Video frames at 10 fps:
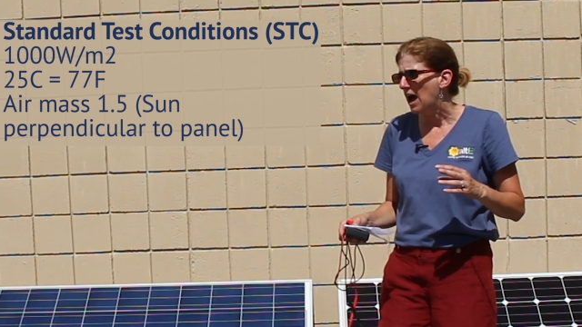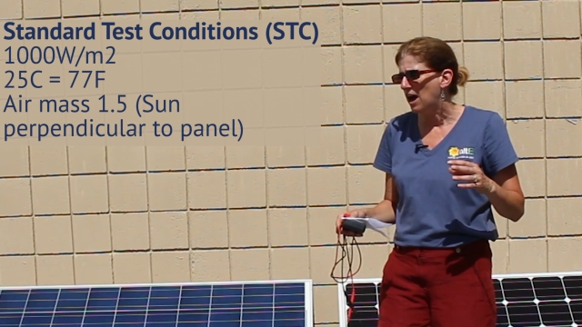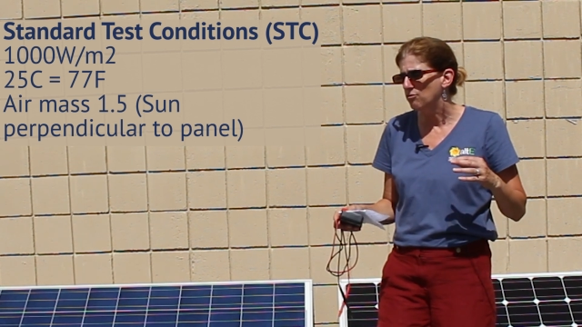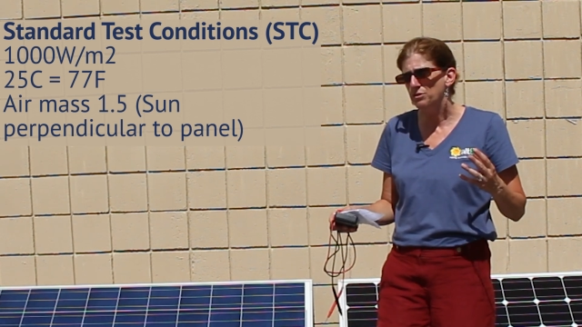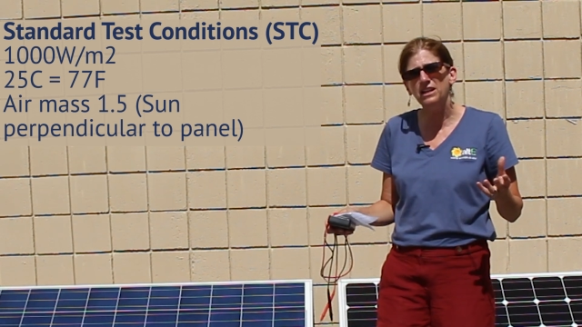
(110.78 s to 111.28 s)

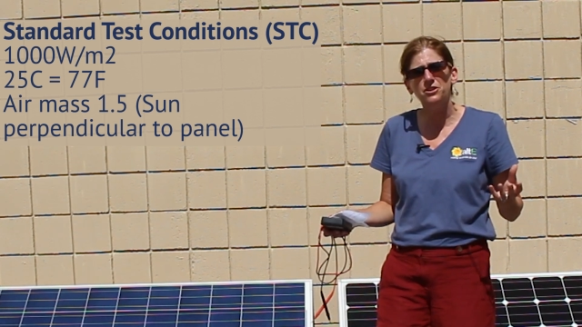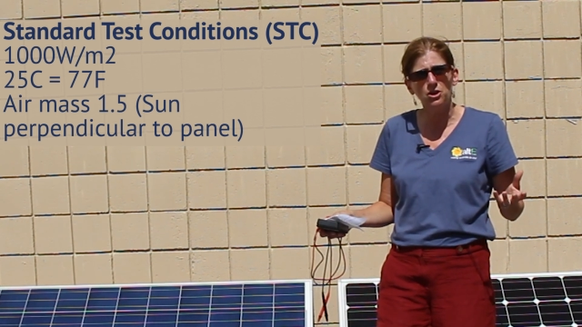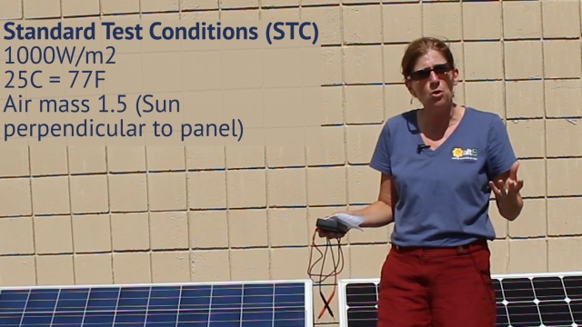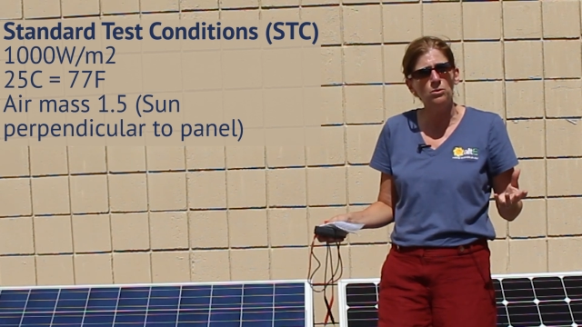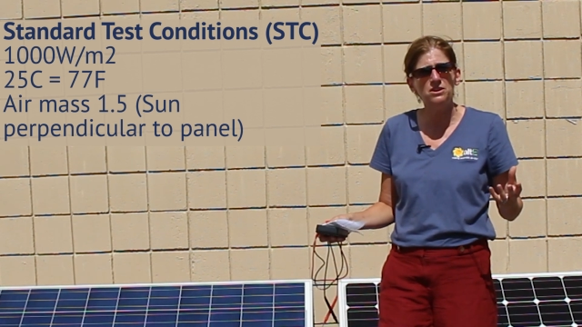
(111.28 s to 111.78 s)
Uh, really
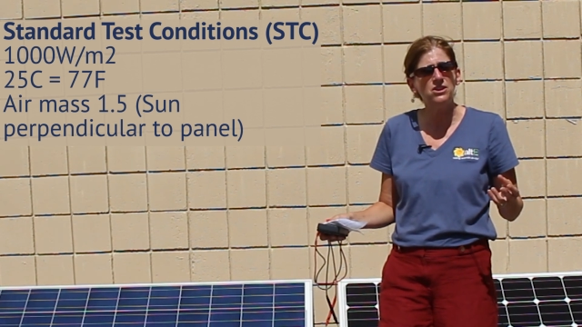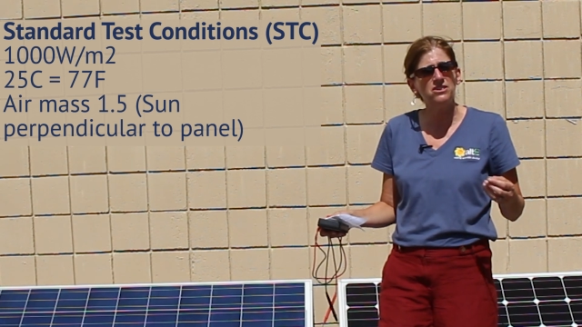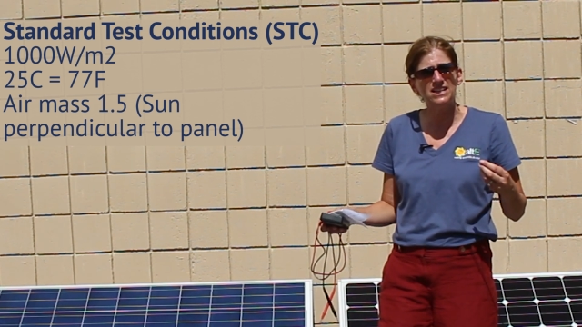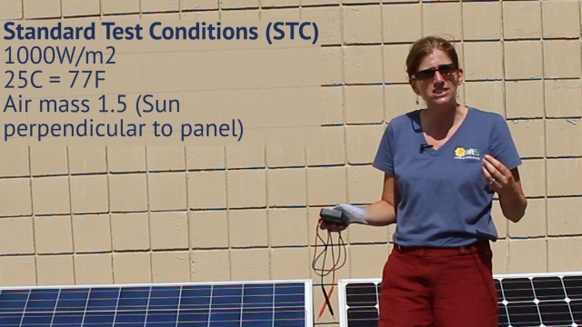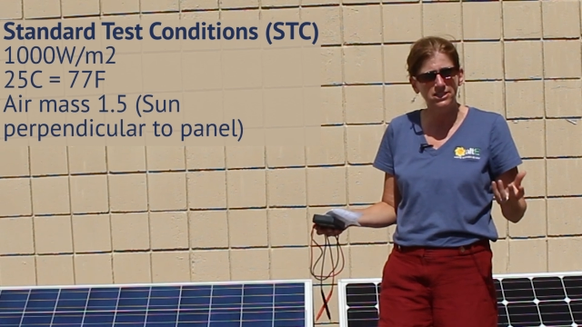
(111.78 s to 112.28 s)
the only
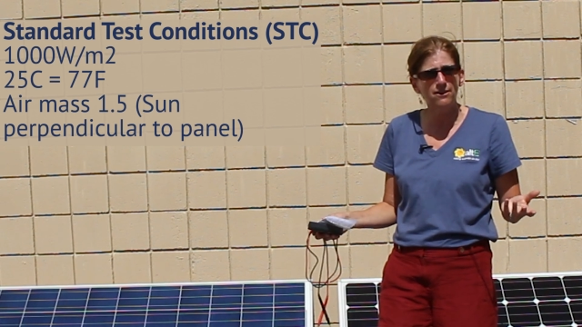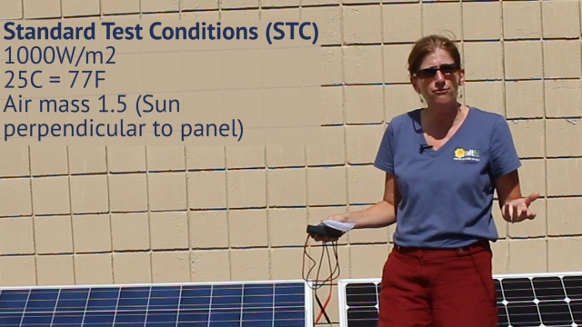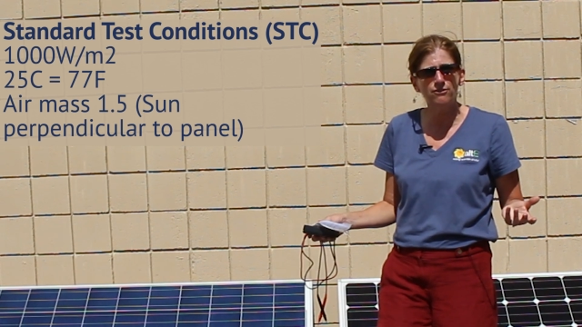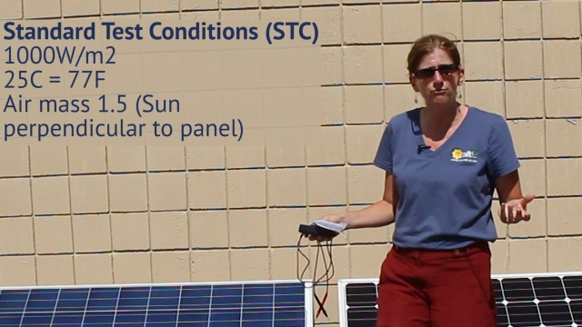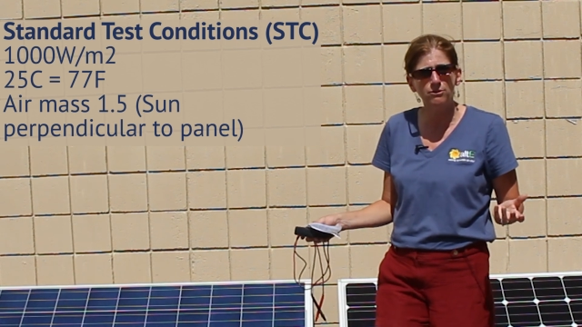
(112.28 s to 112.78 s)
thing that's
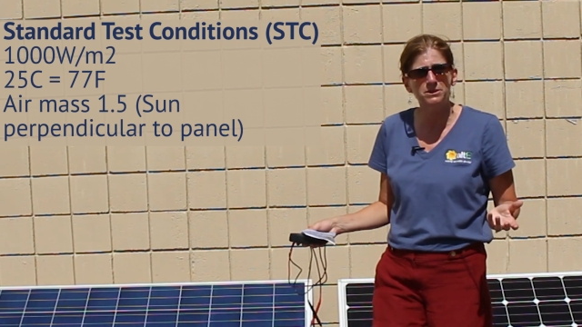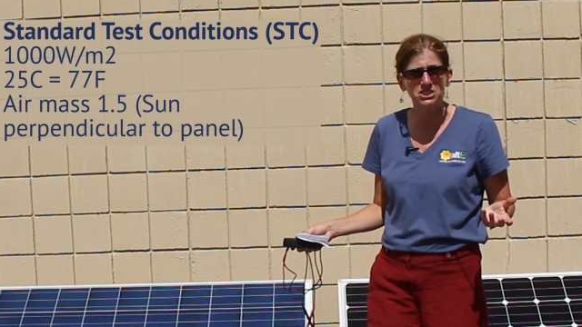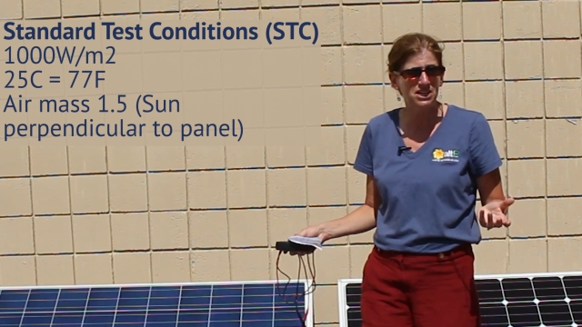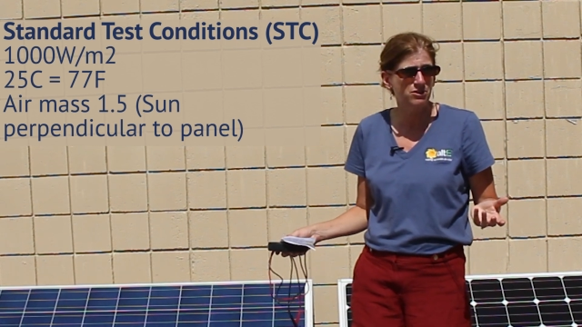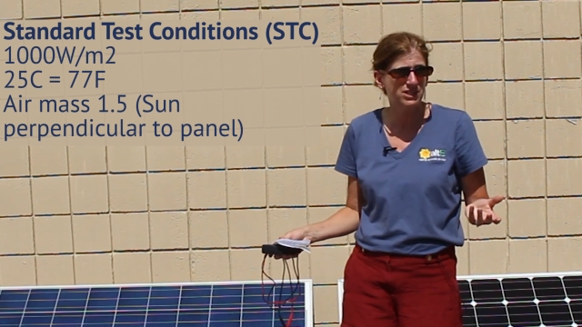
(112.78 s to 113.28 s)
different from
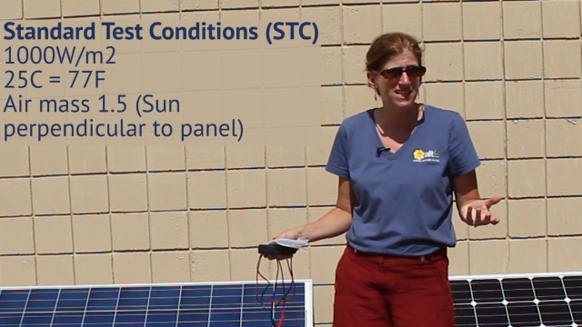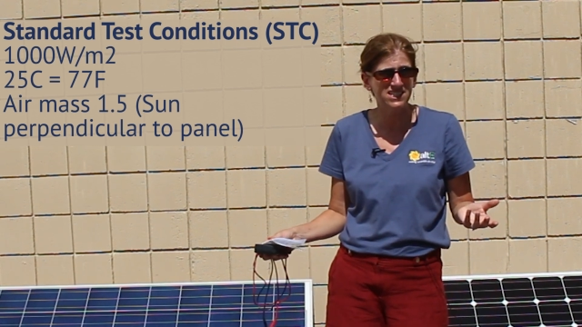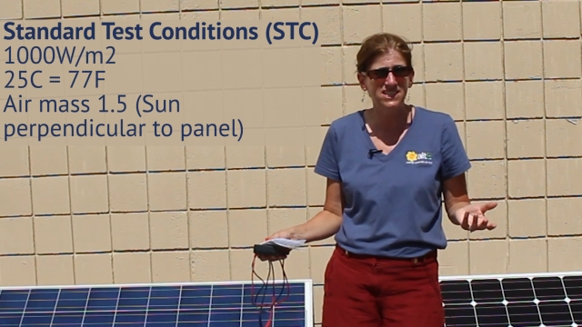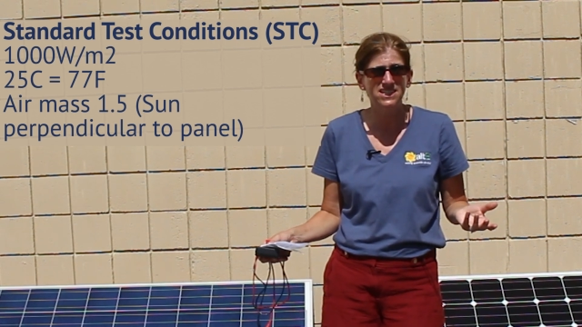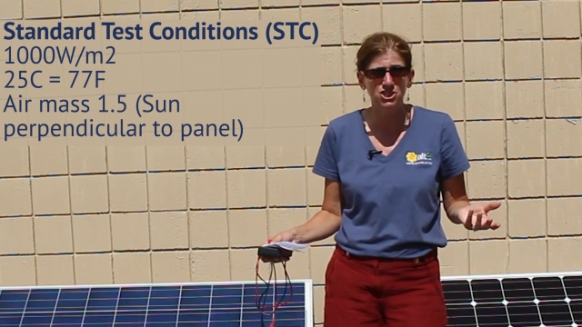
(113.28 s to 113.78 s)
the standard
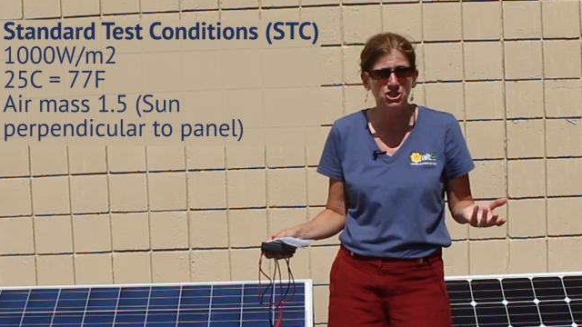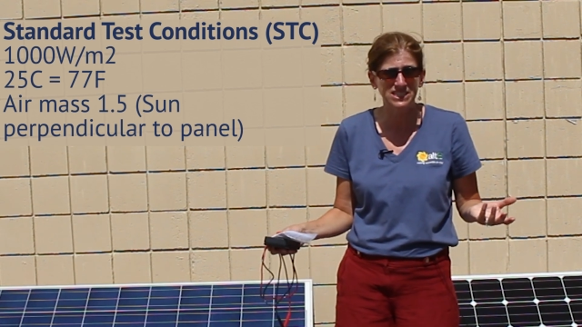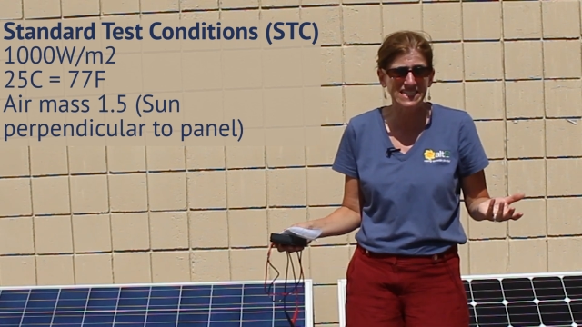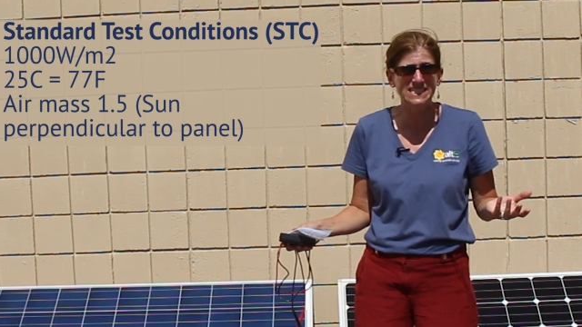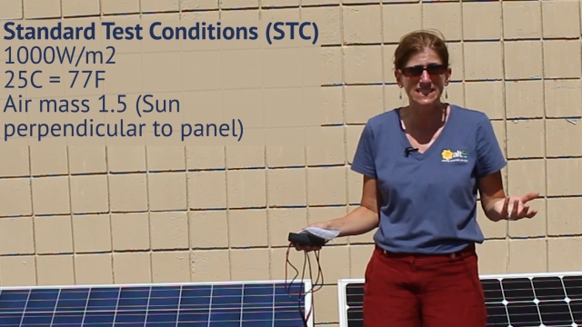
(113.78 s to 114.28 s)
test
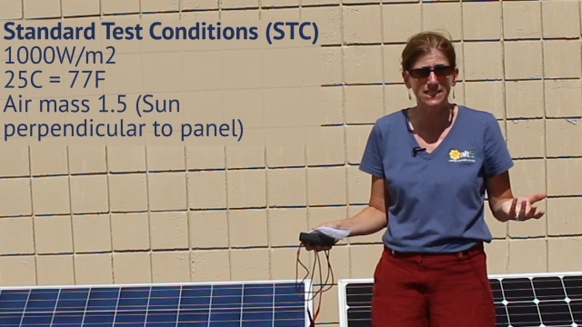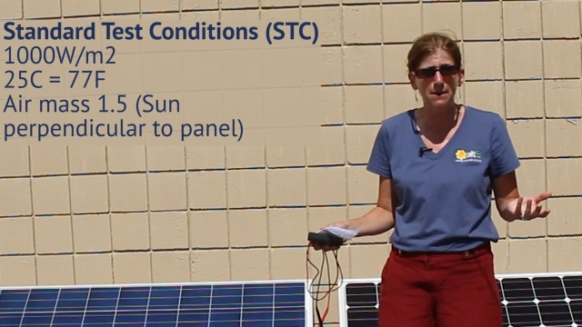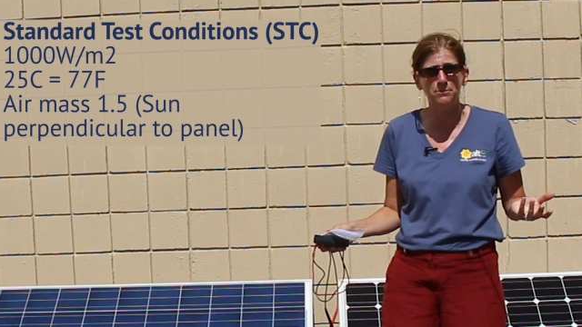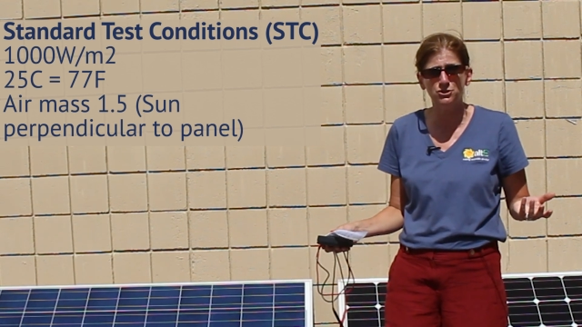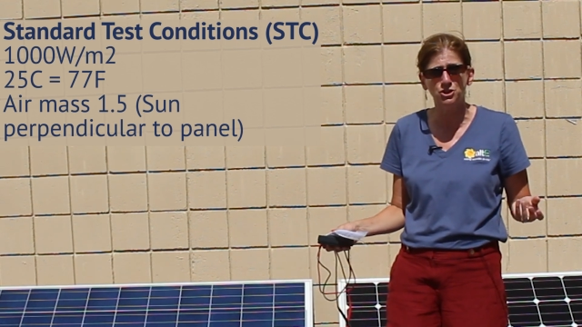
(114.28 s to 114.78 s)
conditions is the
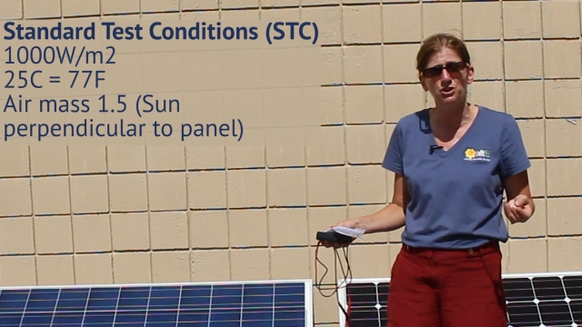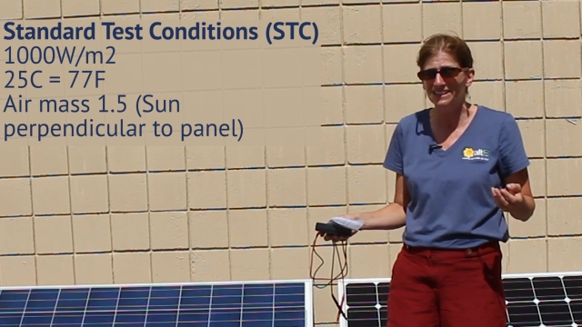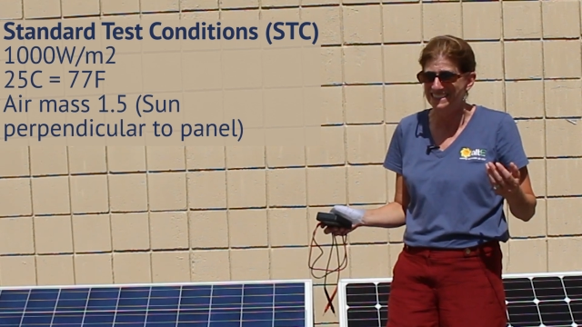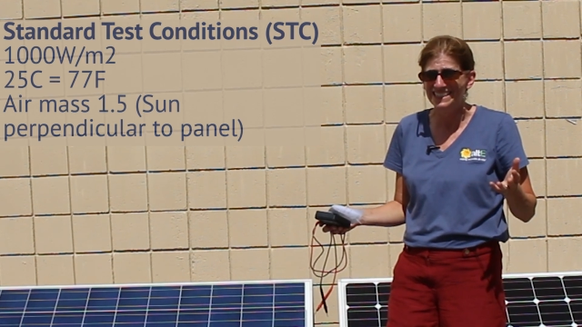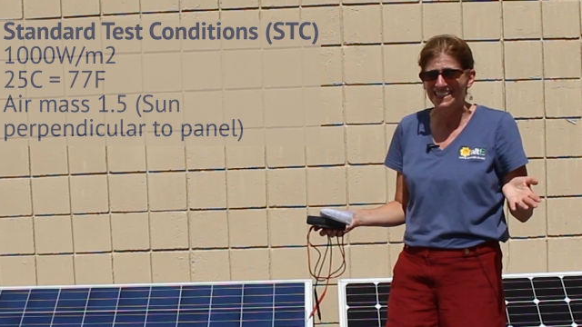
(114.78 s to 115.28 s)
temperature.